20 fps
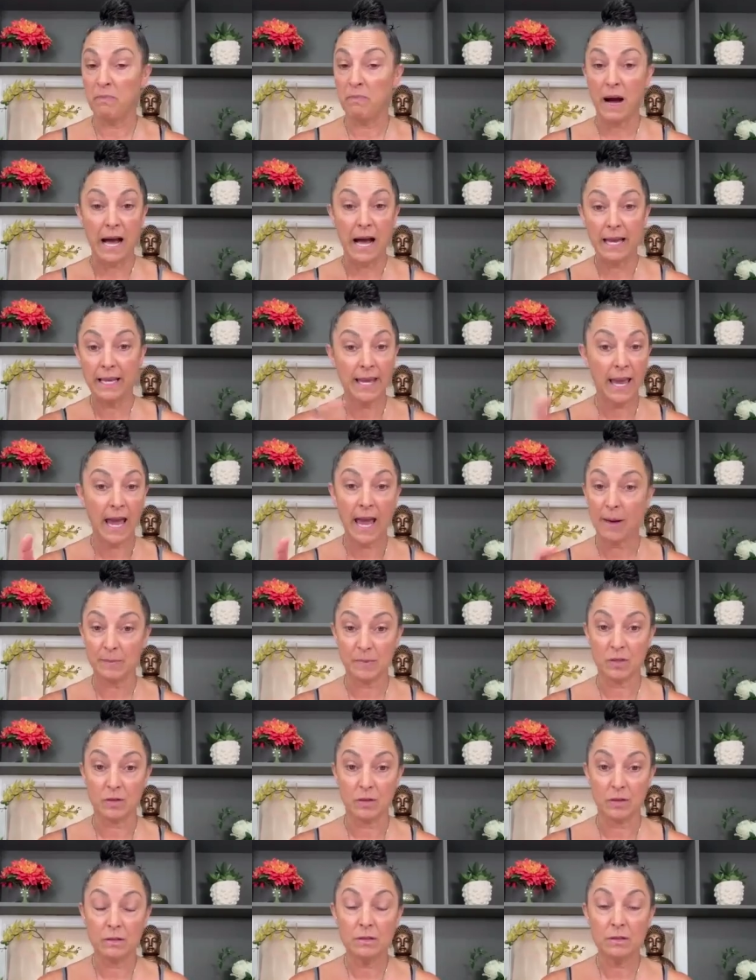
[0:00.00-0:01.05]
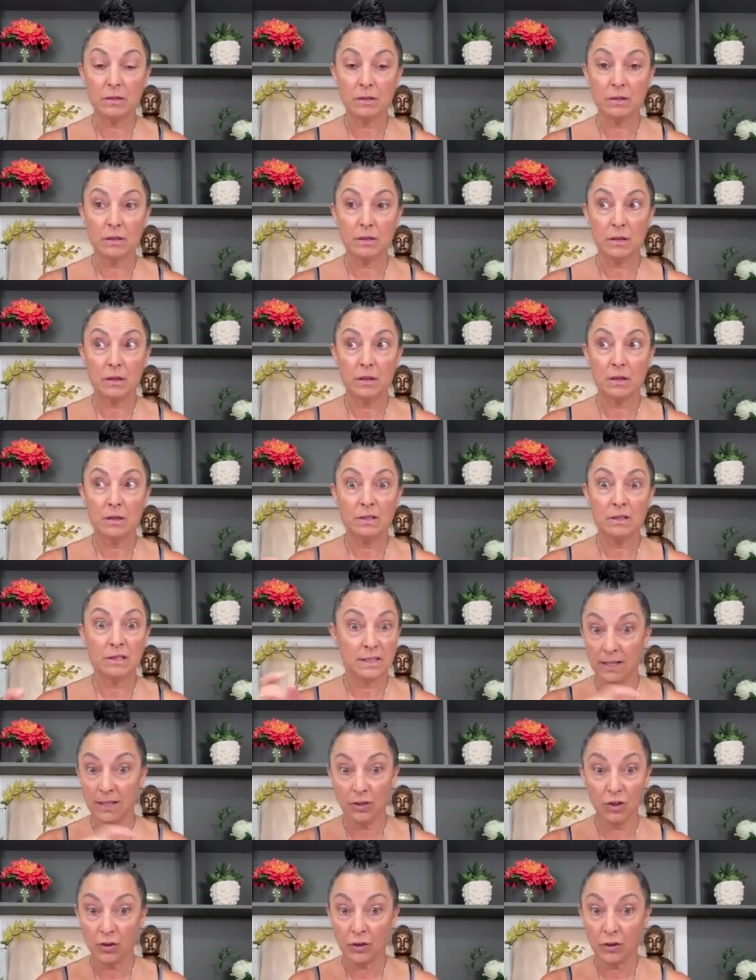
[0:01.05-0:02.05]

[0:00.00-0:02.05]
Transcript: buy capsules, sit